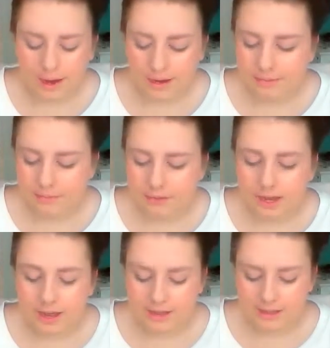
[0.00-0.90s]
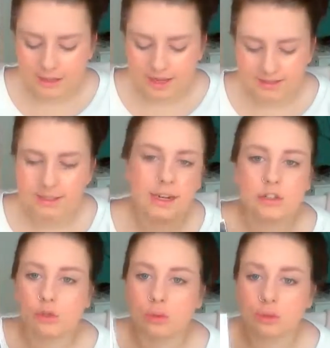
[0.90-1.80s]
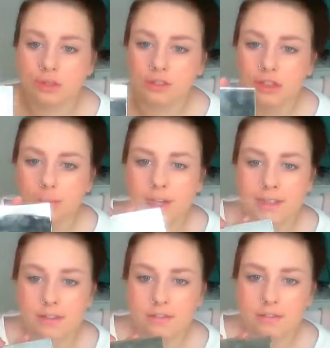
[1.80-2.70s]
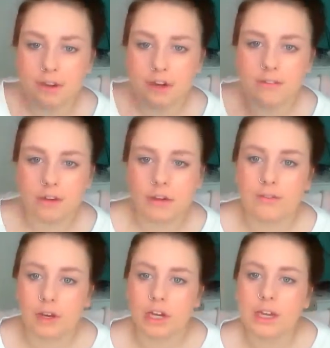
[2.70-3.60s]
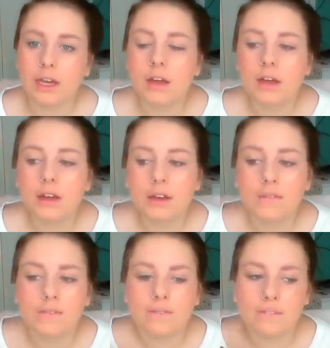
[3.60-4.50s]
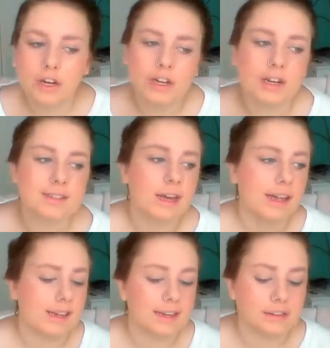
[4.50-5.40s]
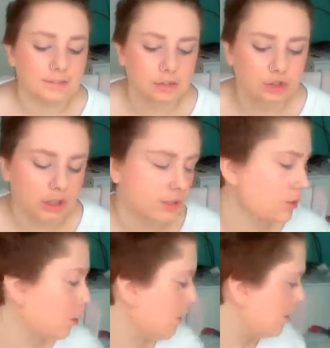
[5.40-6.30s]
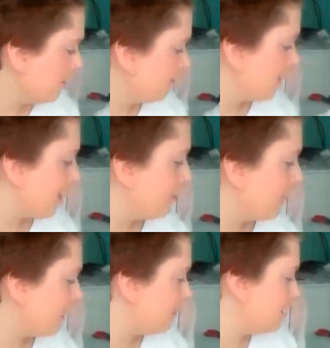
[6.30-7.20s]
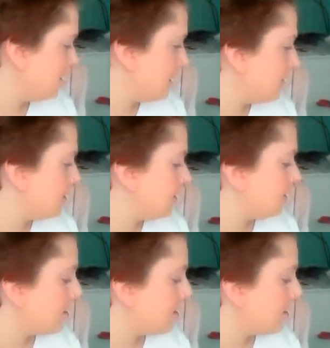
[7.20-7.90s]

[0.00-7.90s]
Yeah, so that's the Natural Wall of Shimmer. It's a very, very, very, very nice highlighter for drugstore. Very pigmented.